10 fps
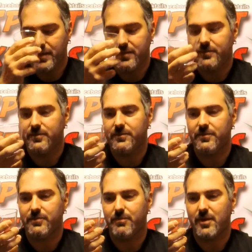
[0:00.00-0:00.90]
It
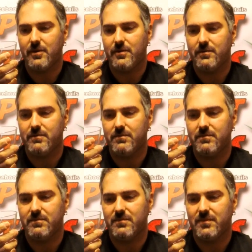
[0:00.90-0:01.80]
doesn't smell
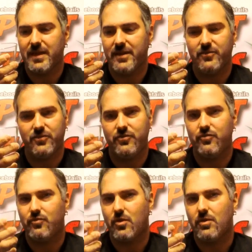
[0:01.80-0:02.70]
as
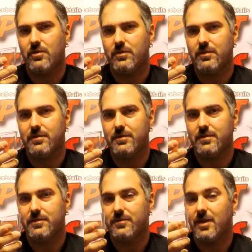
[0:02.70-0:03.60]
strong,
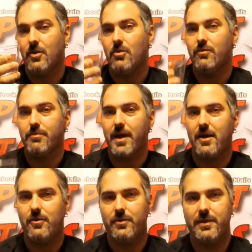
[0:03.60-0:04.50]
it's not
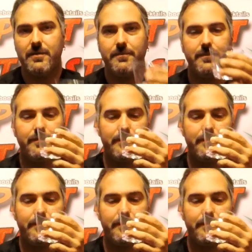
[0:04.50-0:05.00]
overpowering.